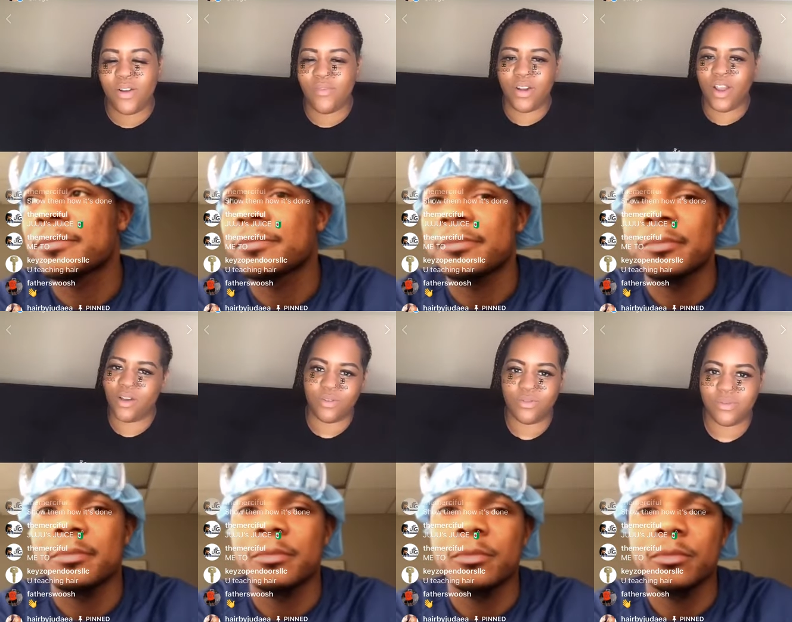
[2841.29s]
Speaker 1: know.
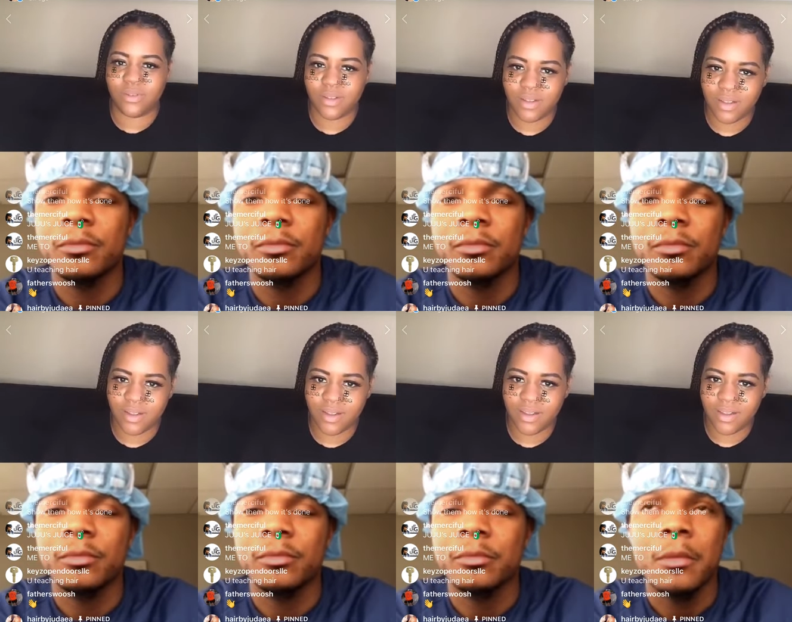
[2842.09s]

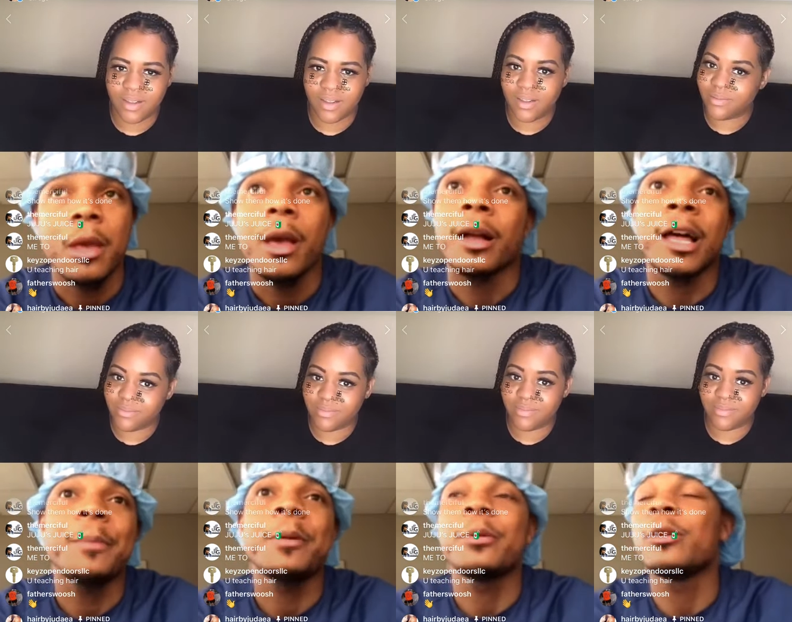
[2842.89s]
Speaker 2: A lot of people
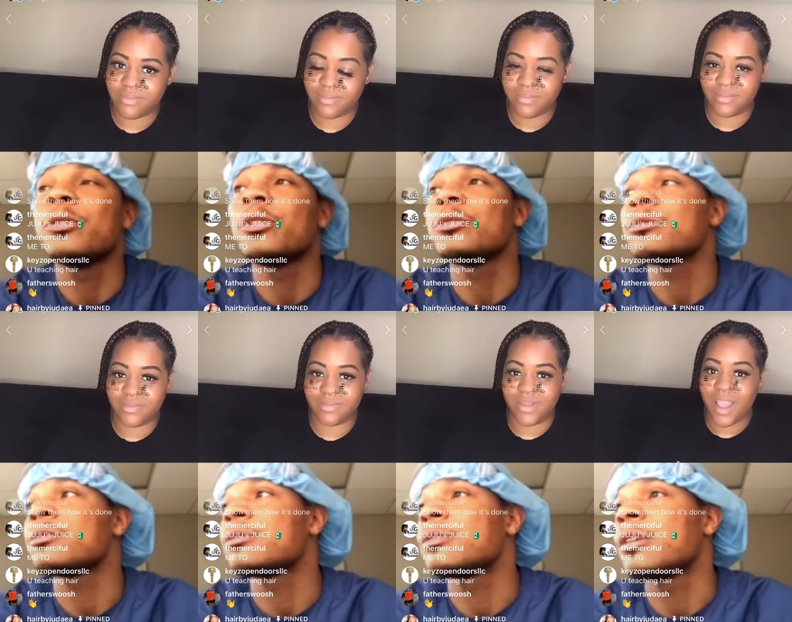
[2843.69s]
don't know.
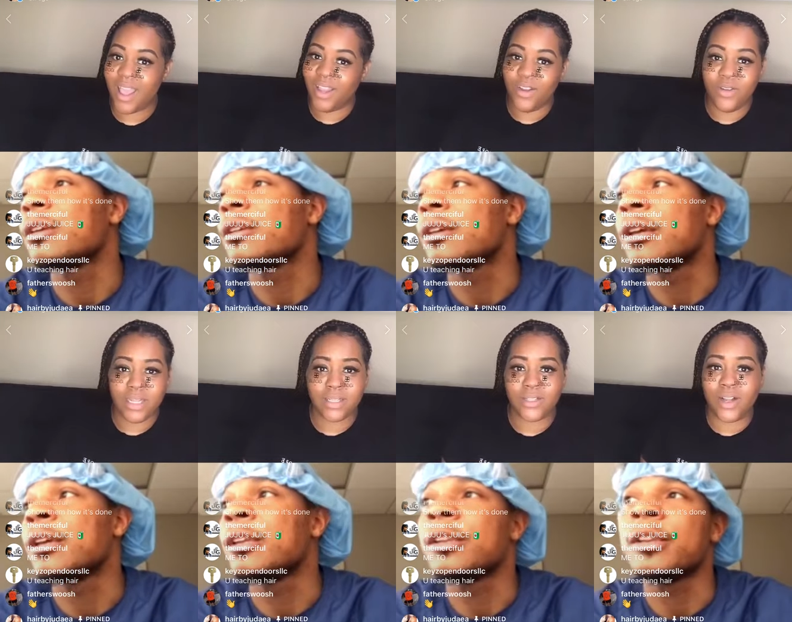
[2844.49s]
Speaker 1: You need and, to
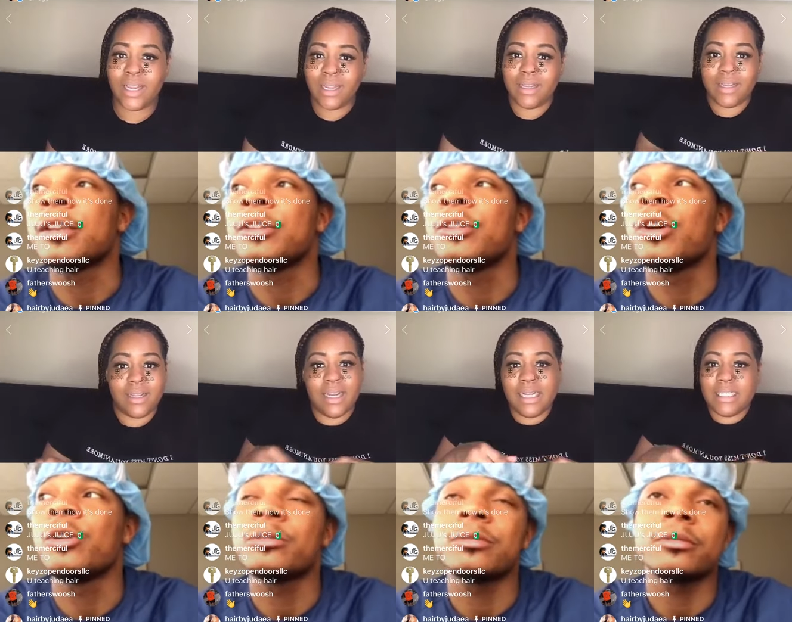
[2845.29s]
and you know, at
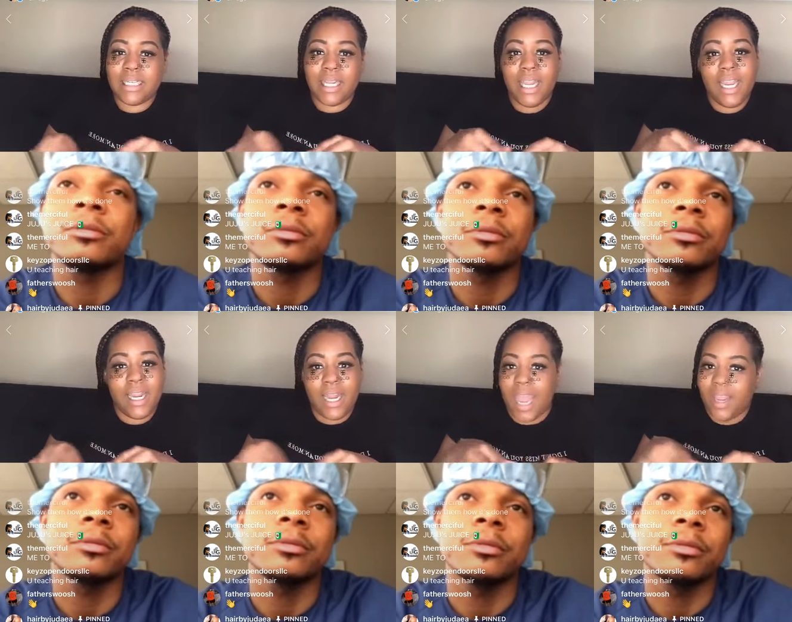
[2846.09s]
least the key in
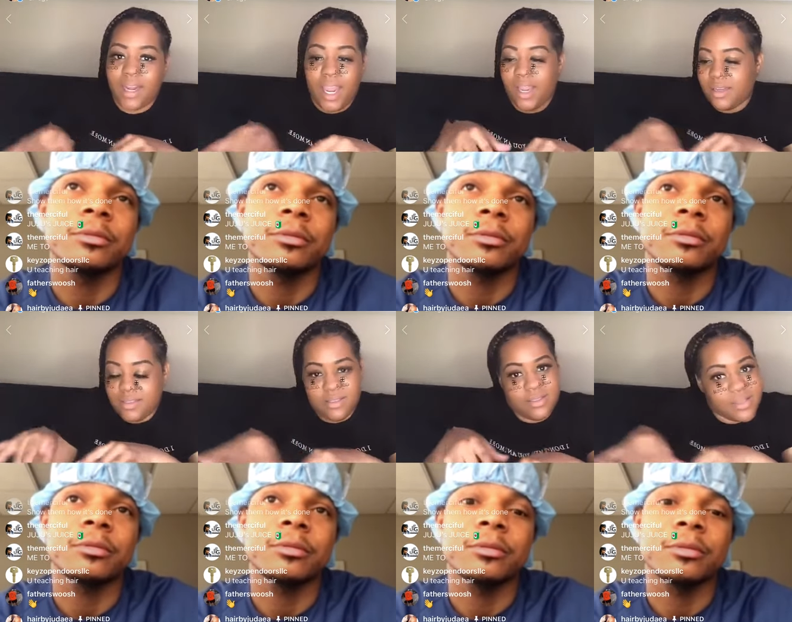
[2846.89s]
that, like
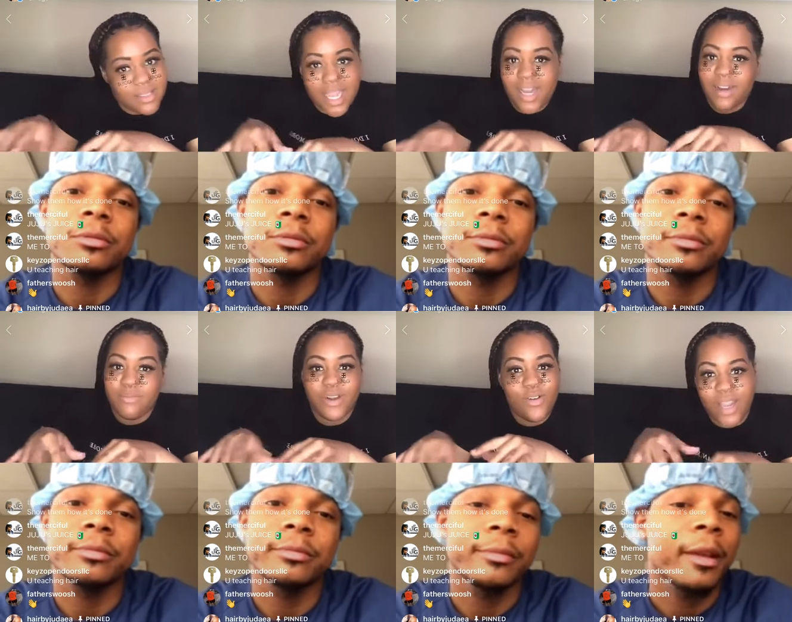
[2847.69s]
letting them know, like.